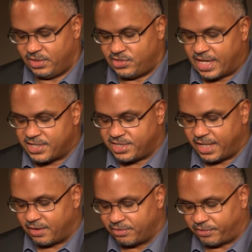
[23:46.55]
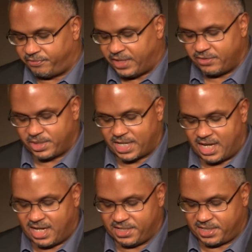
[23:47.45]
She has the air of a favorite
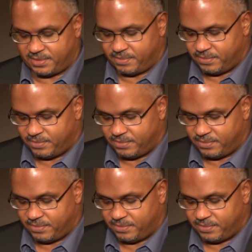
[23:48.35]
aunt,